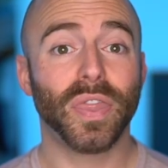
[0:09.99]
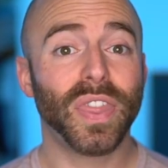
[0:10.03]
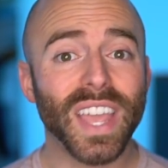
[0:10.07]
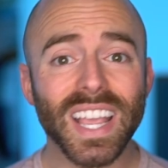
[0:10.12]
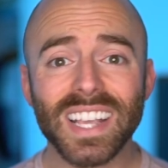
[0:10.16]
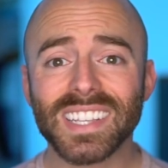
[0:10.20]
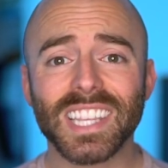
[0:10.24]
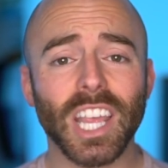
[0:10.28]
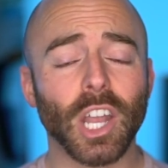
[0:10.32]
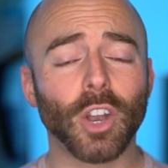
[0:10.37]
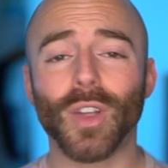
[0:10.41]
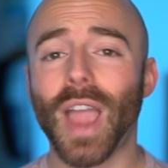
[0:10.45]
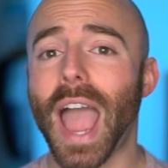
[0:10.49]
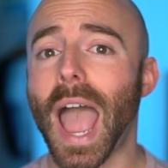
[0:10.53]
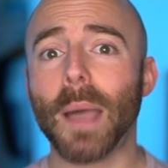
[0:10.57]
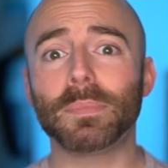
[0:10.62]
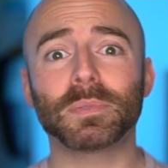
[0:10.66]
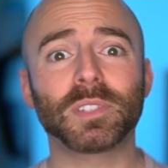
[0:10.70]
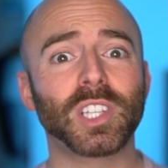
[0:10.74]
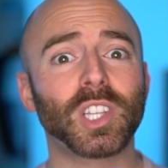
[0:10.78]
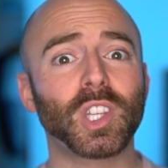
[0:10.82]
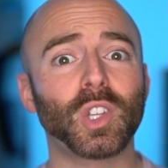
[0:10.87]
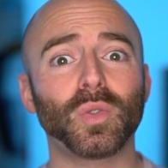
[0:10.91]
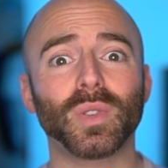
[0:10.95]
Things that are
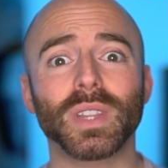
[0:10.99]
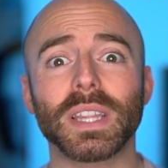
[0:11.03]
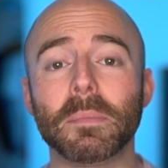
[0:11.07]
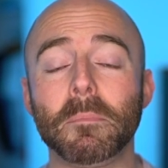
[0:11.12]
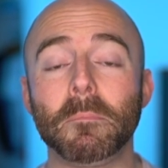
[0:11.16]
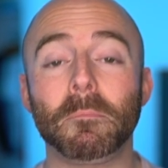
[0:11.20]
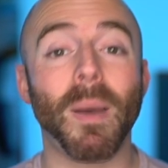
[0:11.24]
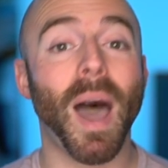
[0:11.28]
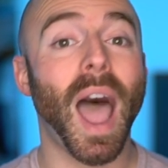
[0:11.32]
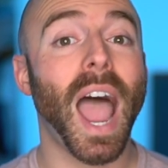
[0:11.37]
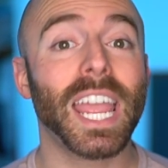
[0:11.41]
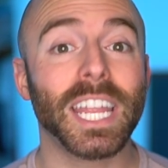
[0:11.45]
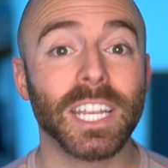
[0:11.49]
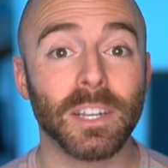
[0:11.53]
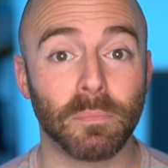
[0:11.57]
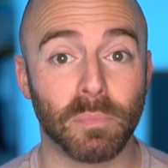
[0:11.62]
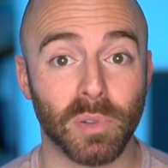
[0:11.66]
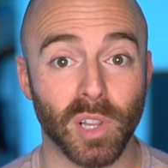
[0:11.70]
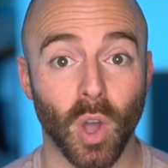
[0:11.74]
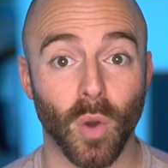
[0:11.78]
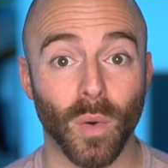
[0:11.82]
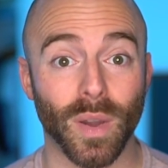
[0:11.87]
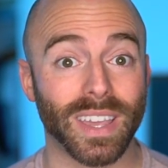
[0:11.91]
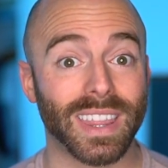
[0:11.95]
absolutely
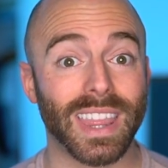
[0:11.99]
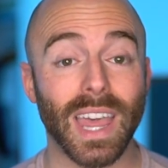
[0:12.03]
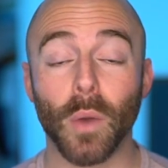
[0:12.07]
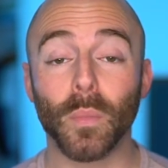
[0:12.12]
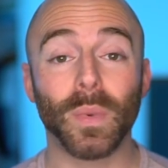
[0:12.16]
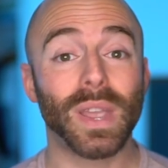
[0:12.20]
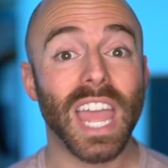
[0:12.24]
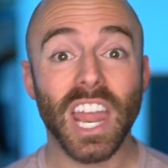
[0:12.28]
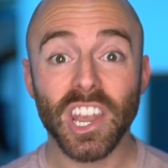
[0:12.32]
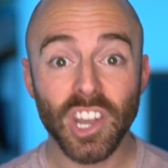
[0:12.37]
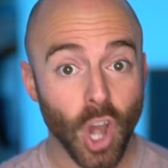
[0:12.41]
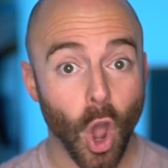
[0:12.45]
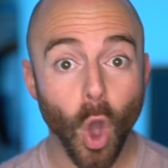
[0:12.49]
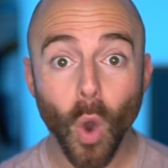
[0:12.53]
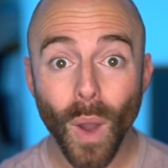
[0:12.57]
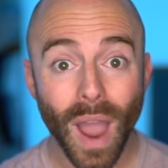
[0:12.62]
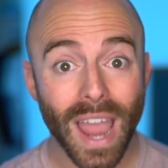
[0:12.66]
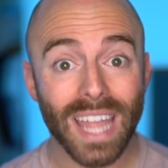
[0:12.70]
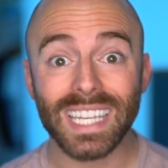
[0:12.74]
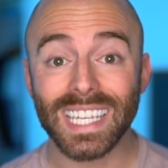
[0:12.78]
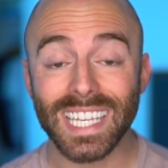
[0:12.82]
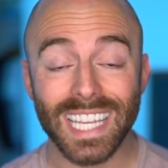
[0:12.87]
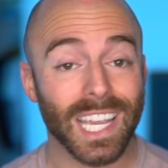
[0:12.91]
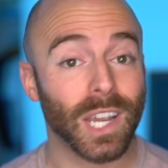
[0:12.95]
mind-blowing that we had no
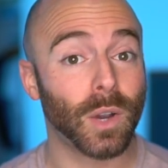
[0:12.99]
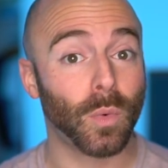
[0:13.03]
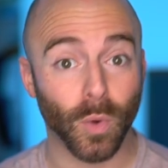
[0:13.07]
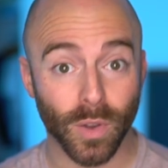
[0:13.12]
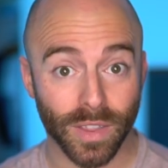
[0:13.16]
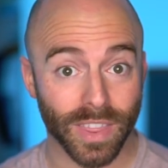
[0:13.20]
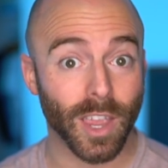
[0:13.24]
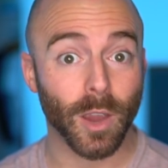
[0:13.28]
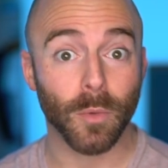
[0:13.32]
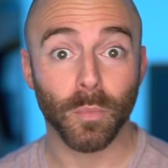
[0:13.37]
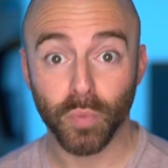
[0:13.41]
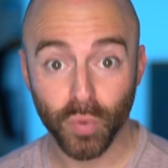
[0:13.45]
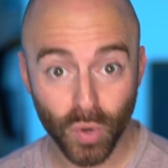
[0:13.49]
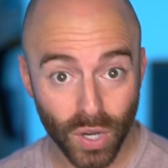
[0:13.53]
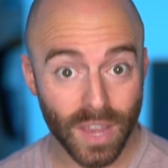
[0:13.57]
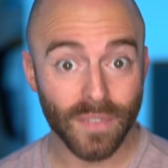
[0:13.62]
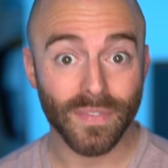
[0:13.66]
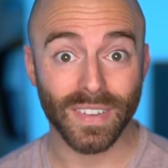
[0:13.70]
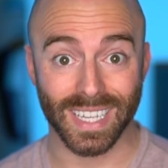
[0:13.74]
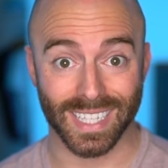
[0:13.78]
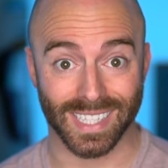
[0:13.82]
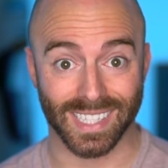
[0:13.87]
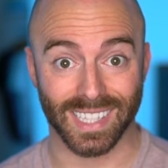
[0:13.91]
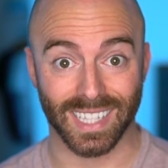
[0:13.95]
idea were there
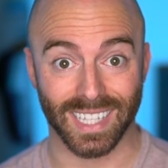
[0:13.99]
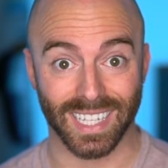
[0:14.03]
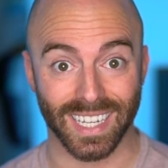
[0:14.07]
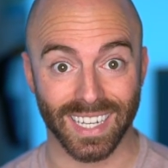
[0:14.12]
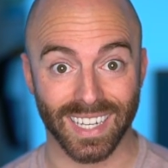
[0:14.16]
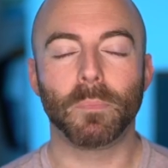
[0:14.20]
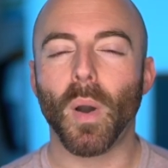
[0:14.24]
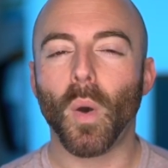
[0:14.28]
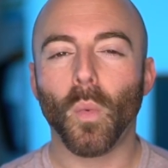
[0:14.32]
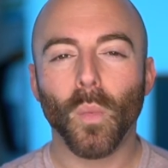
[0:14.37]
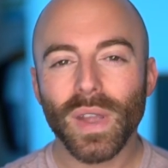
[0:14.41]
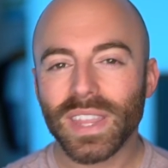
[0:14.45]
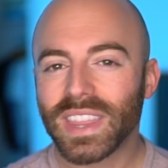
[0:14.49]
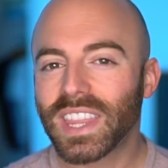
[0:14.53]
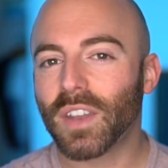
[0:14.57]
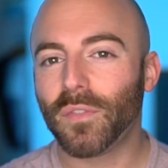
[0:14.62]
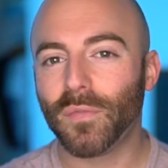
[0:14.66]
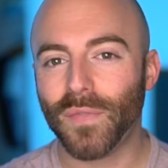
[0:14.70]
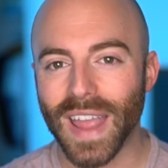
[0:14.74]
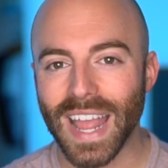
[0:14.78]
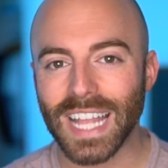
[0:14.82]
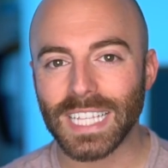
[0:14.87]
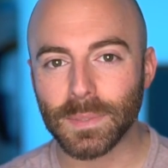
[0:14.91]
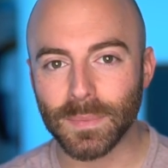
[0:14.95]
previously. But with
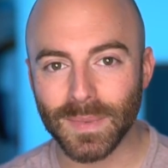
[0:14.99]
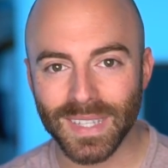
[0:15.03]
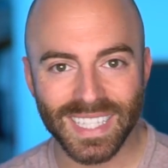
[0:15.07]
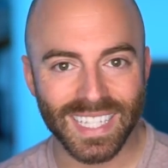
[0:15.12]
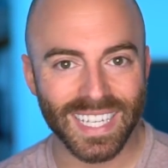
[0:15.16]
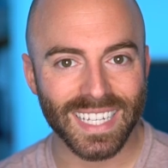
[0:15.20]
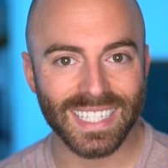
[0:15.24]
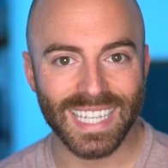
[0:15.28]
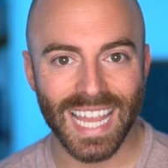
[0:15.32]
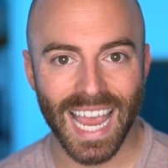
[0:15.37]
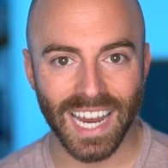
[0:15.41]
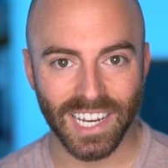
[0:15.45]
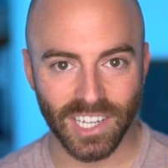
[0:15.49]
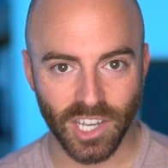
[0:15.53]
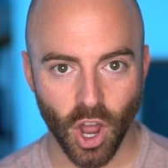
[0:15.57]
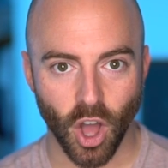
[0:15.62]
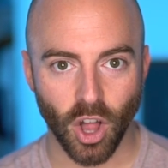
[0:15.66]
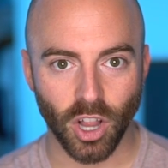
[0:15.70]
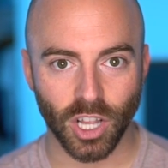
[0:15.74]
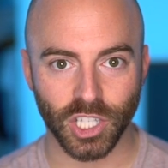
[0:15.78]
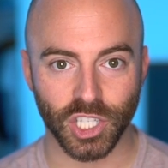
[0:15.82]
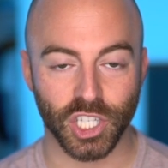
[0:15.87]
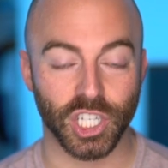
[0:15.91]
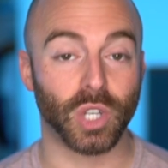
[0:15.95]
advancements in
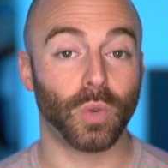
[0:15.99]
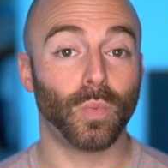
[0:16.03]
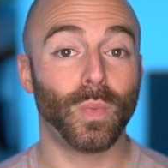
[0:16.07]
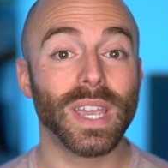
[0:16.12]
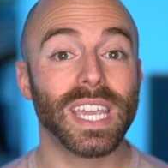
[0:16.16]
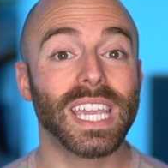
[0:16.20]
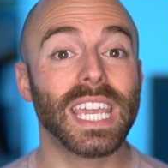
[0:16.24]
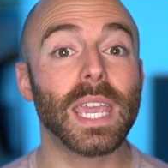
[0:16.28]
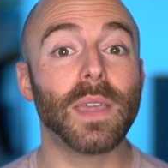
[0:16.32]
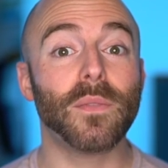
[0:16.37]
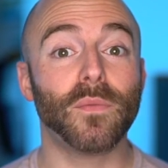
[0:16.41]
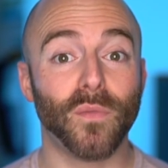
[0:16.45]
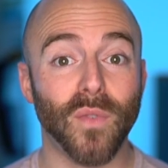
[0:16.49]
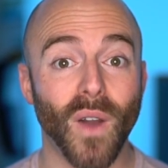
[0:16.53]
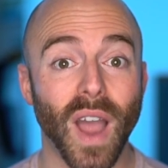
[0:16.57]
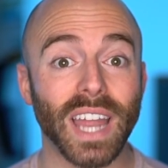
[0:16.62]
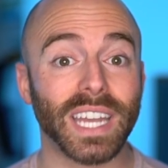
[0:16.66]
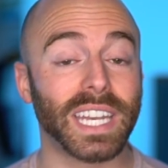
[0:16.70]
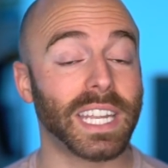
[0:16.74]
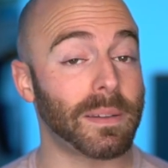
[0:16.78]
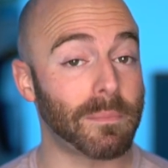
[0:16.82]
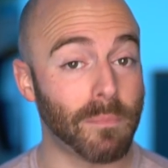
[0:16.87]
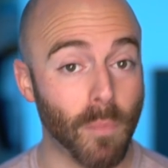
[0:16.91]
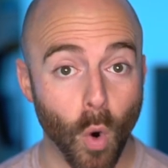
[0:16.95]
technology, we keep
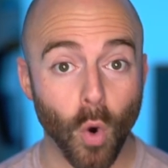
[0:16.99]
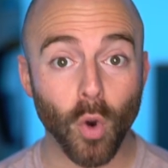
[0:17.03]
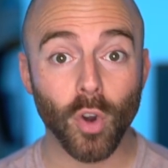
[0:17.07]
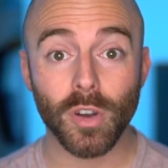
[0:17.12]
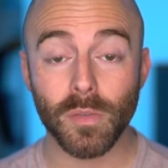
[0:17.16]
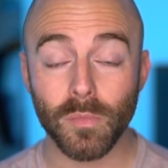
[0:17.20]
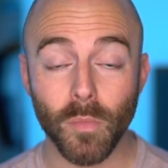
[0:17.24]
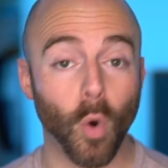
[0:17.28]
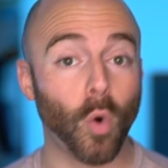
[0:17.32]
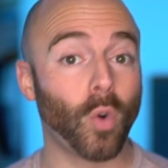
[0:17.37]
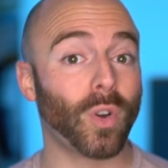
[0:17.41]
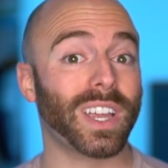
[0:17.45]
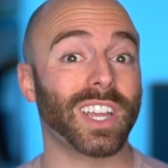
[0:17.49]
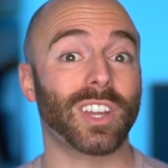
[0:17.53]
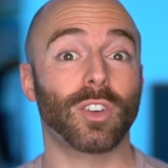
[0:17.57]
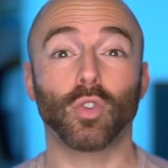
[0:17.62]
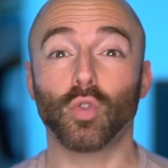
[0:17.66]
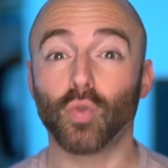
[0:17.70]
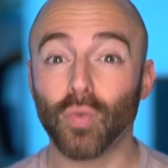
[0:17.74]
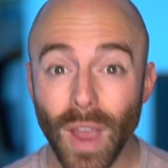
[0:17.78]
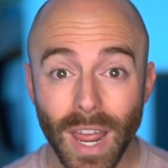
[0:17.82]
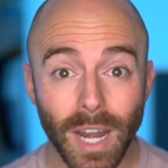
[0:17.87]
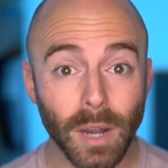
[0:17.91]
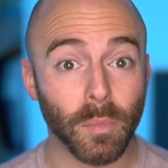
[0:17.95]
finding more and more
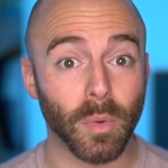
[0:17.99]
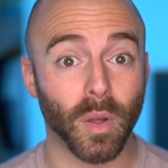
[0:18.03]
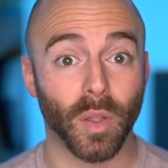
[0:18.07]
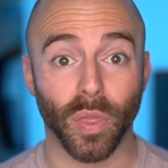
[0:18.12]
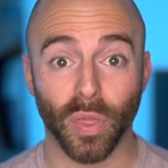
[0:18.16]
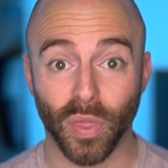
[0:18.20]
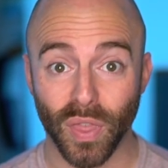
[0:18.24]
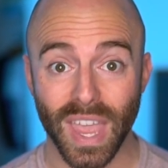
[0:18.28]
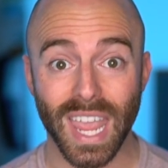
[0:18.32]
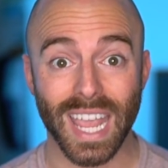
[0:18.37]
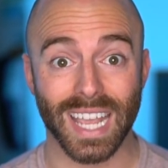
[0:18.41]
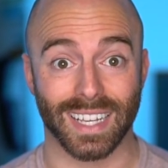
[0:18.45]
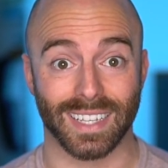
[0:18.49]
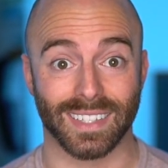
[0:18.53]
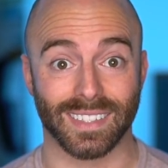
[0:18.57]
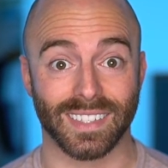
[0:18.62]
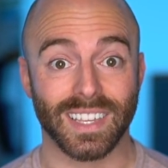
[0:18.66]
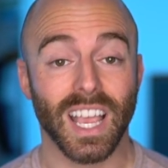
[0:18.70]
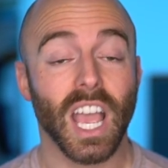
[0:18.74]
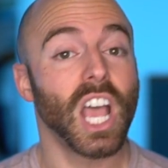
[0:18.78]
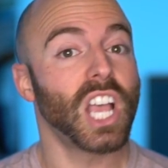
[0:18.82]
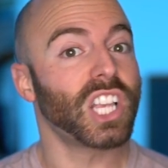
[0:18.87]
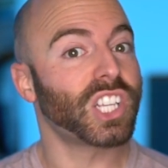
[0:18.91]
incredible things.